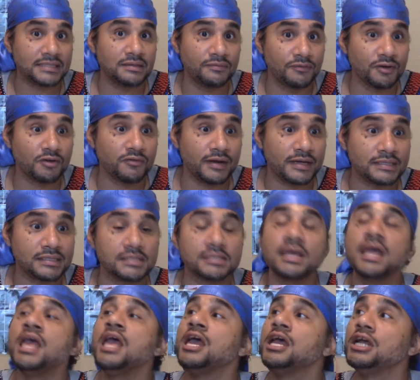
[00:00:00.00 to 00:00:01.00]
aggressive.
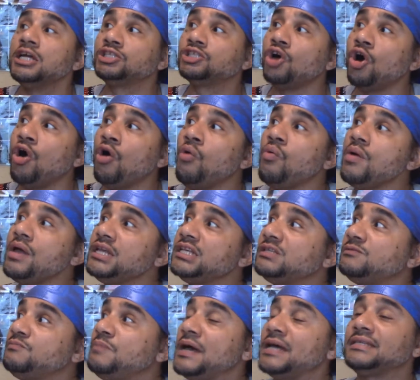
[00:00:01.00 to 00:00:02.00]
It's always
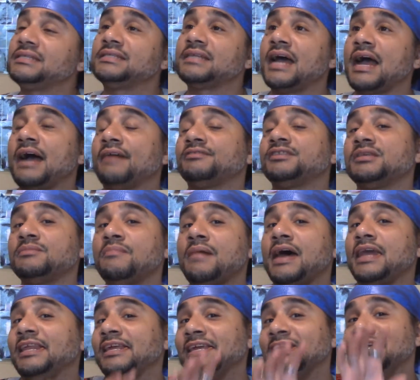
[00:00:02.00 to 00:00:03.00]
best to have
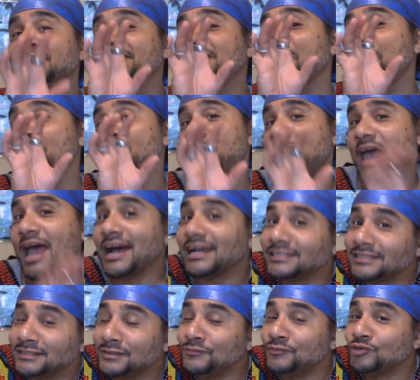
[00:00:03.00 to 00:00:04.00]
somebody either
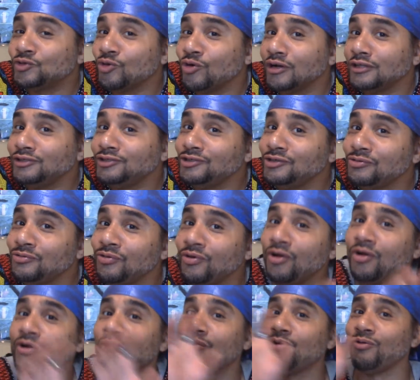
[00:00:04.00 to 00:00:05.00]
passive towards
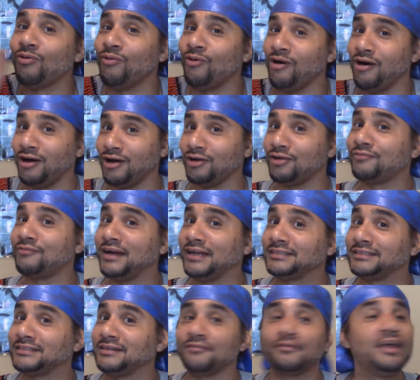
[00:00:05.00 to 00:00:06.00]
you or
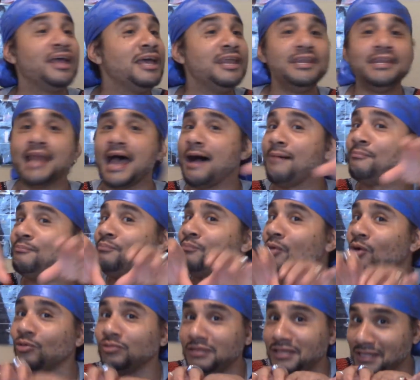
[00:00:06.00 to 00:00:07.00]
aggressive, not
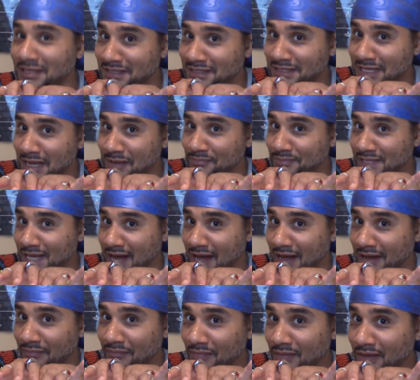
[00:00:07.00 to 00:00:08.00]
both in the same
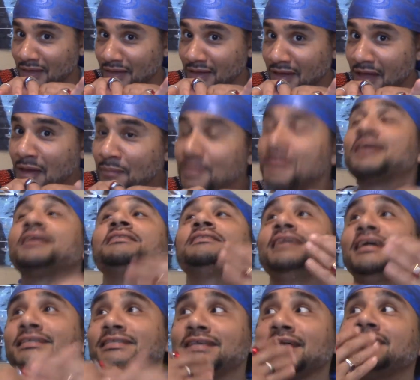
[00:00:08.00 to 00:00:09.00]
time. Because
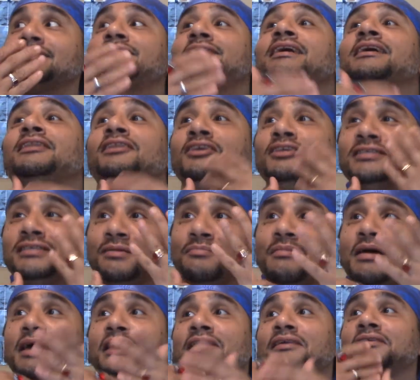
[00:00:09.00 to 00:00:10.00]
that's like telling
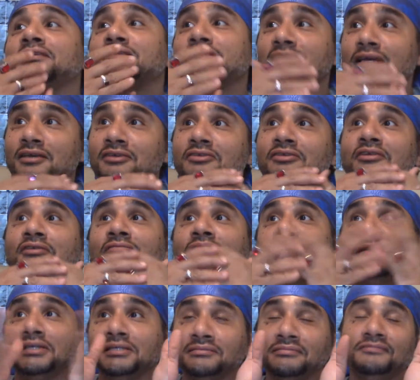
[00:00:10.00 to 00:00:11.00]
somebody to say, you know
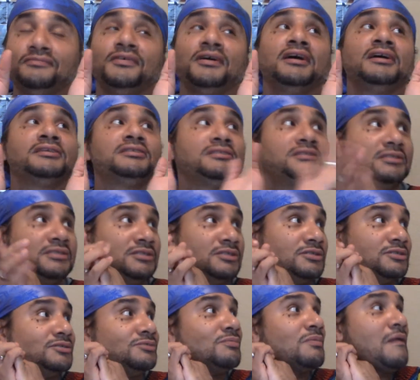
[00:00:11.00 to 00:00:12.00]
what, fuck
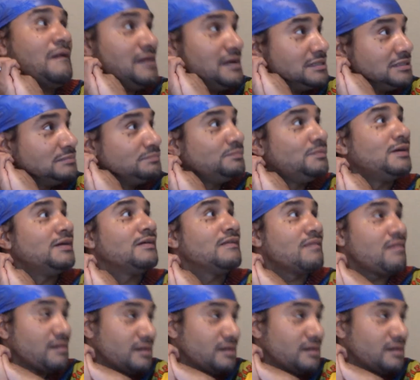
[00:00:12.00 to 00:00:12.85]
you, but